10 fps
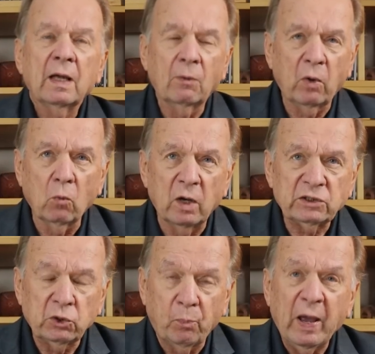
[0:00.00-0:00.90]
And we
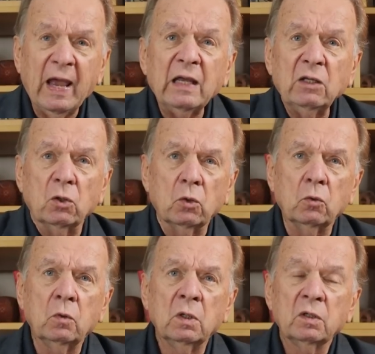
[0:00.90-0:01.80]
want to pay
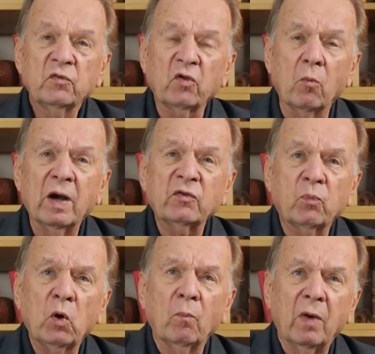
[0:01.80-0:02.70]
you so
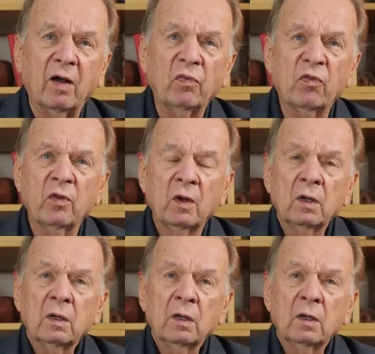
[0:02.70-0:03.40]
much per month